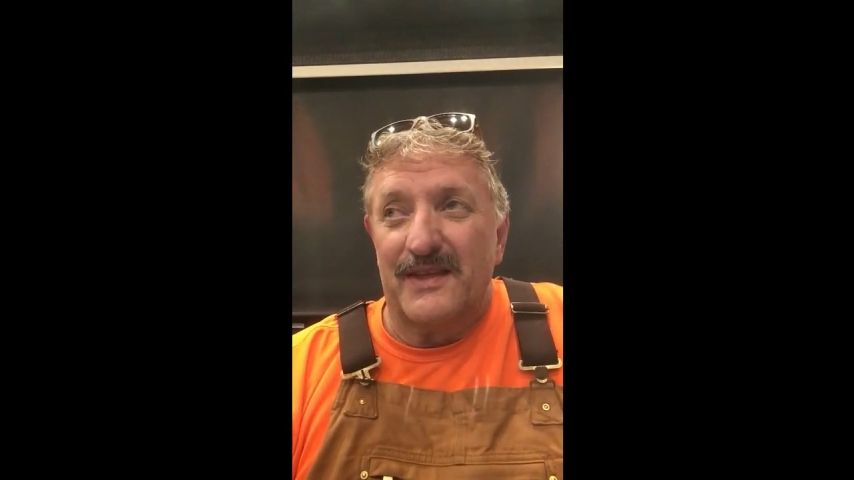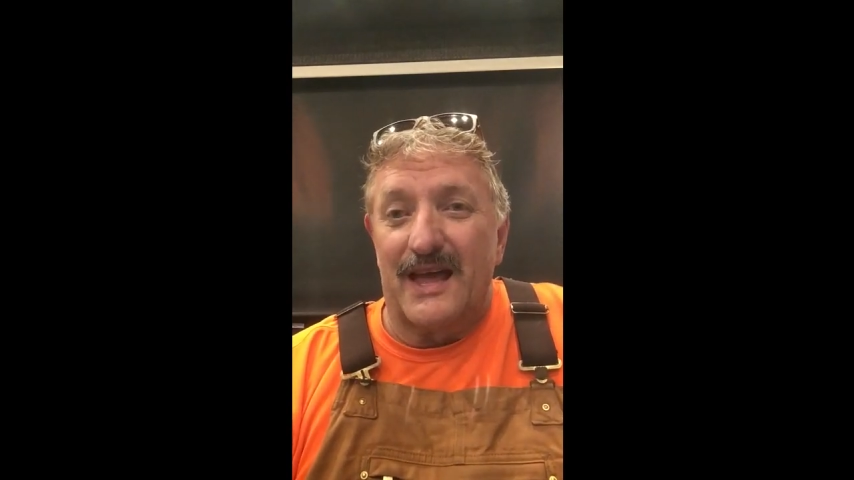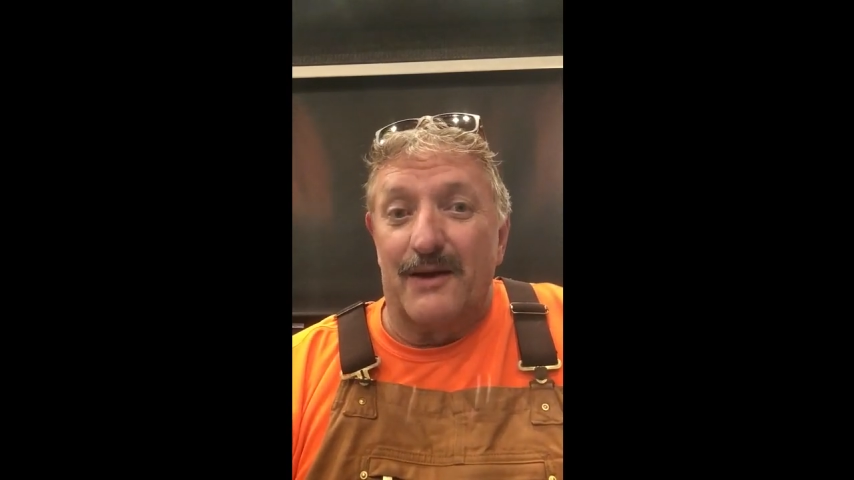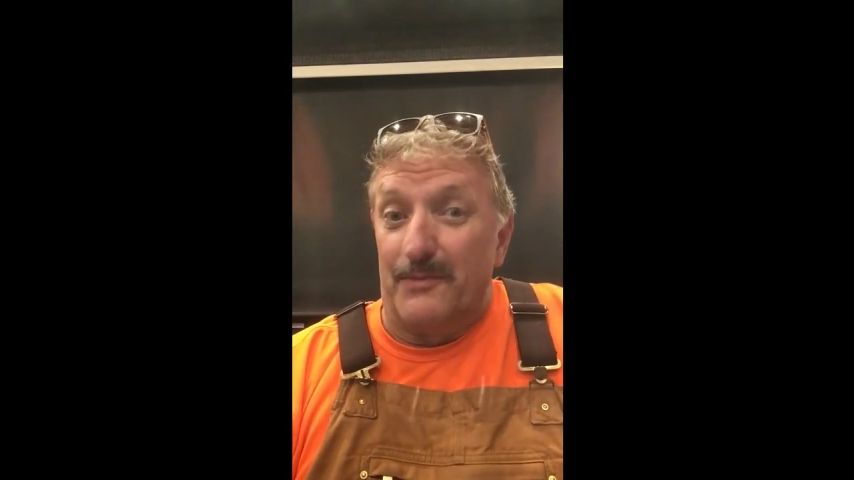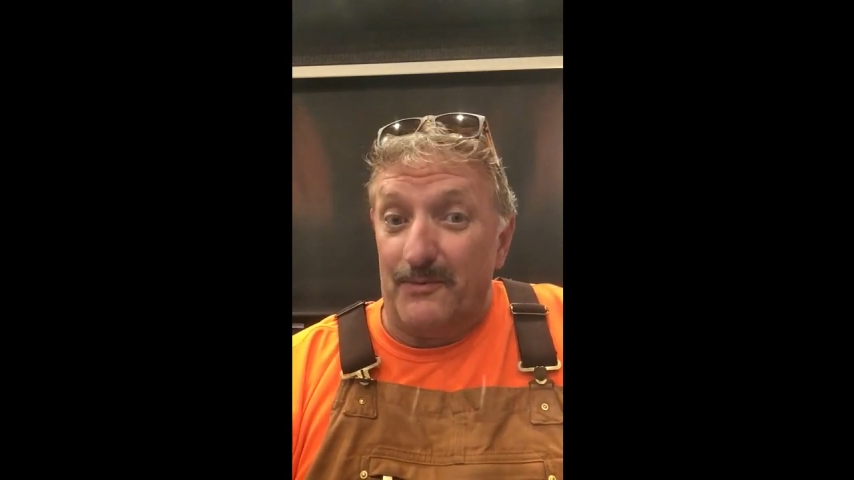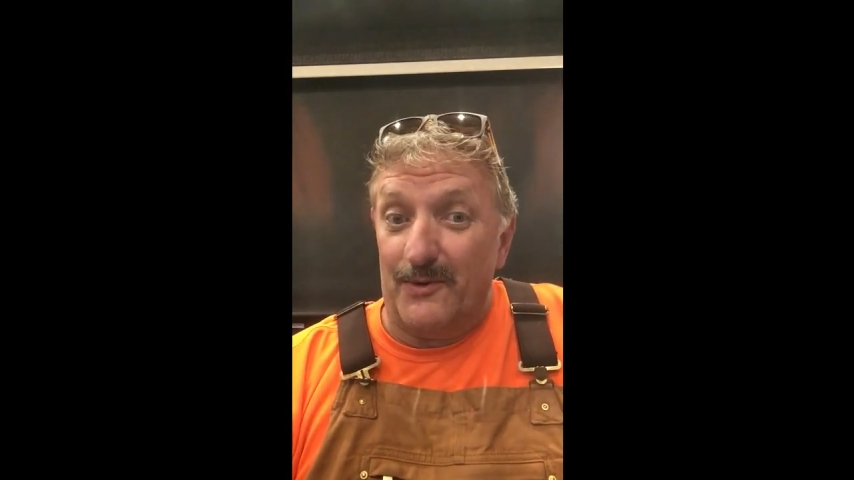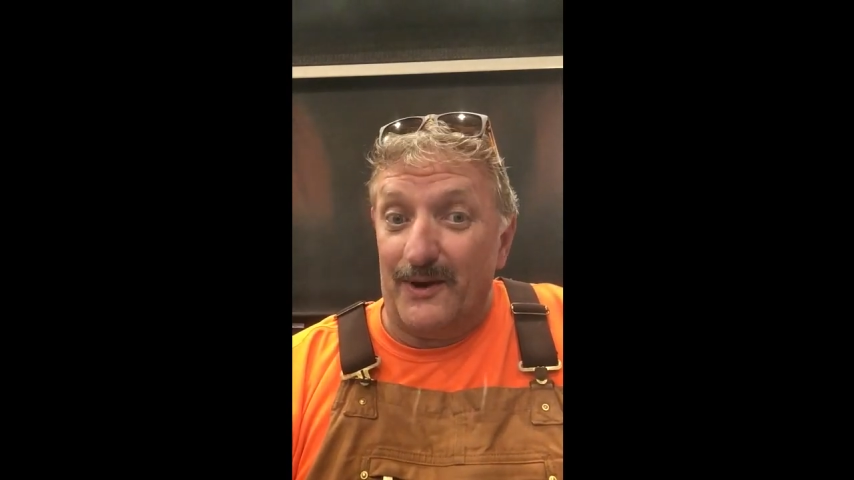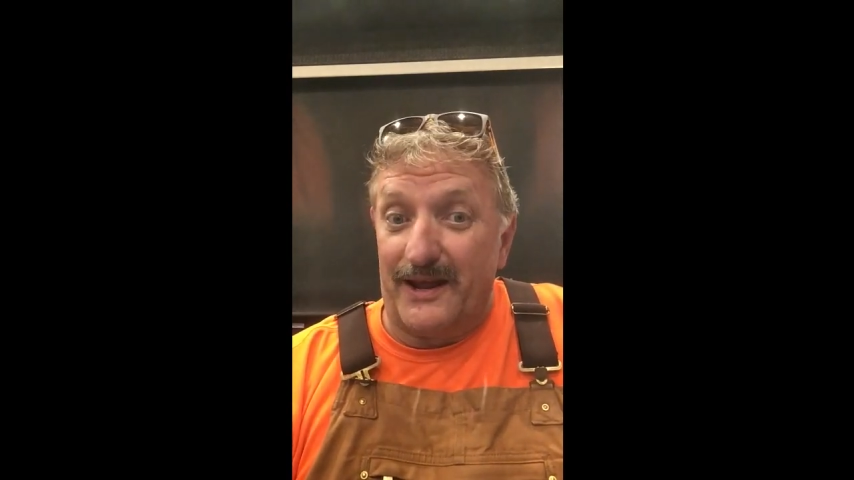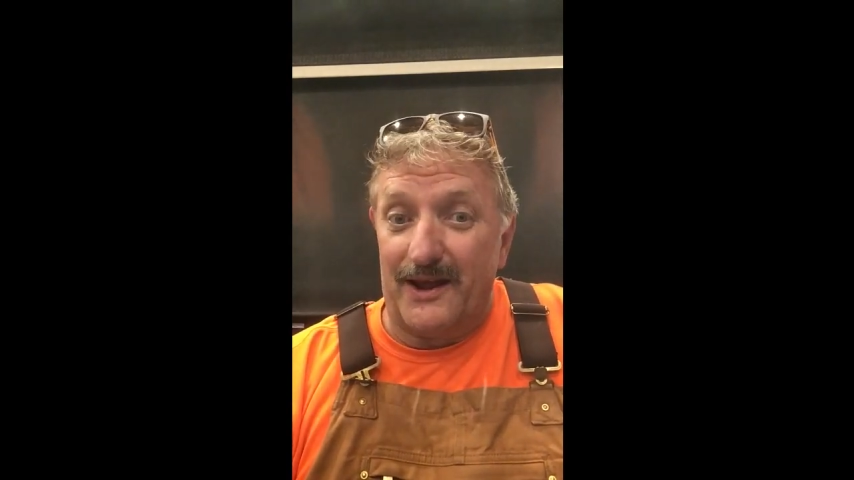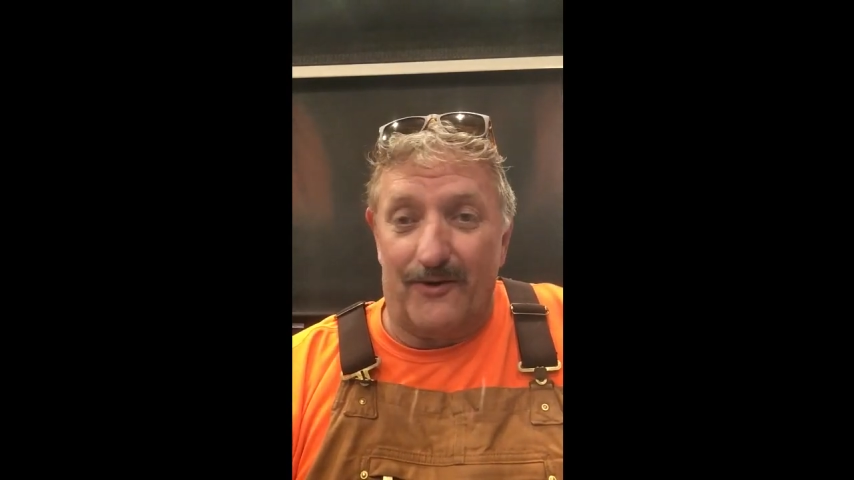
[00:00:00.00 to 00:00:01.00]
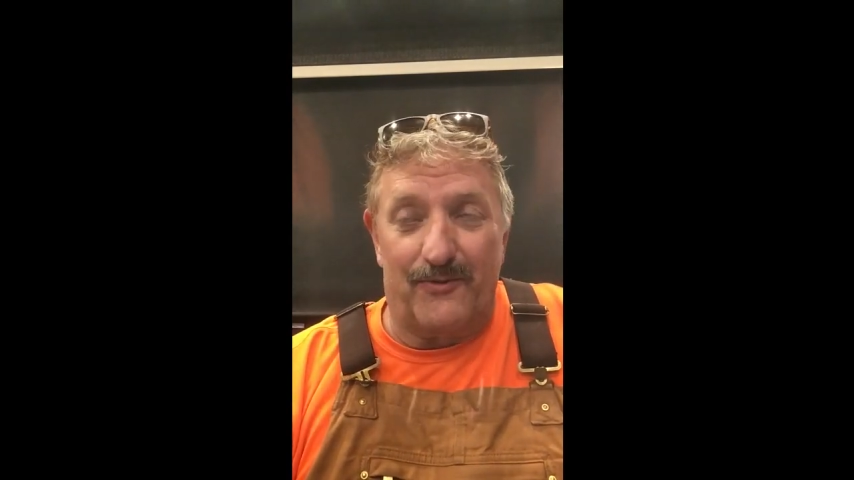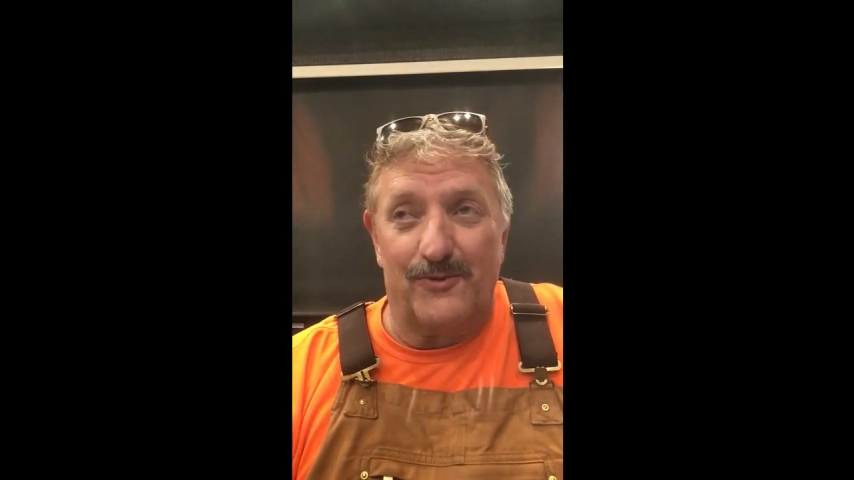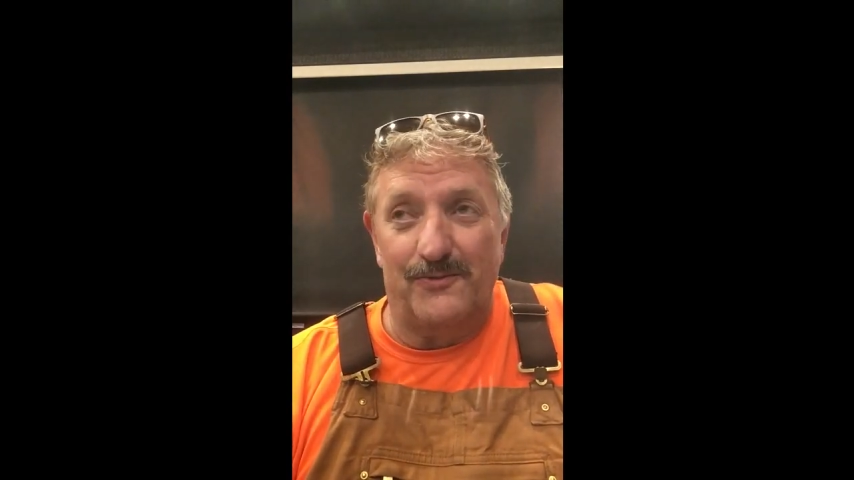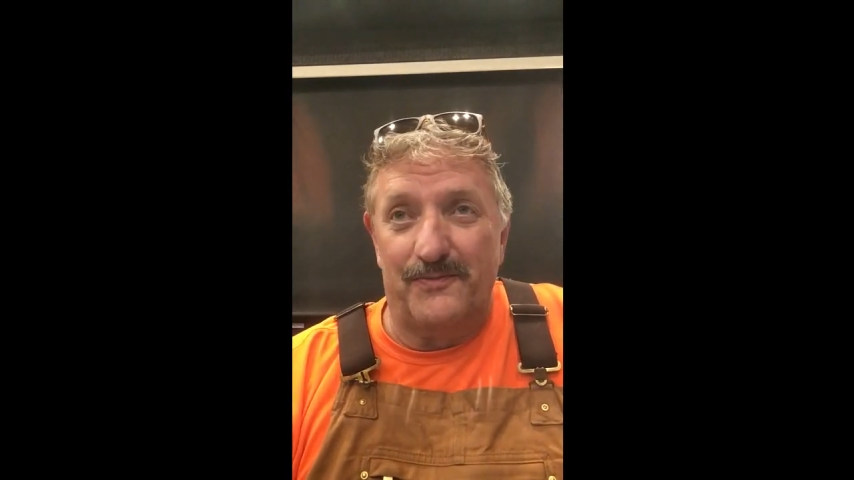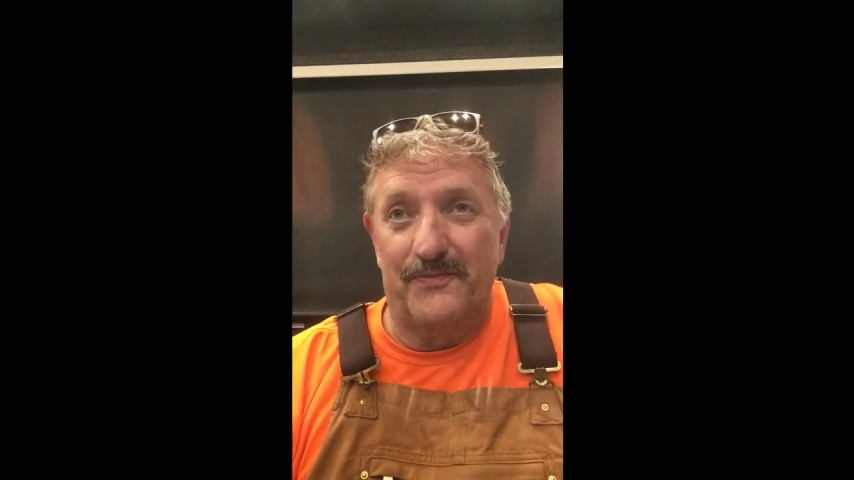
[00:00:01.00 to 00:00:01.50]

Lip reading: Got to be really careful.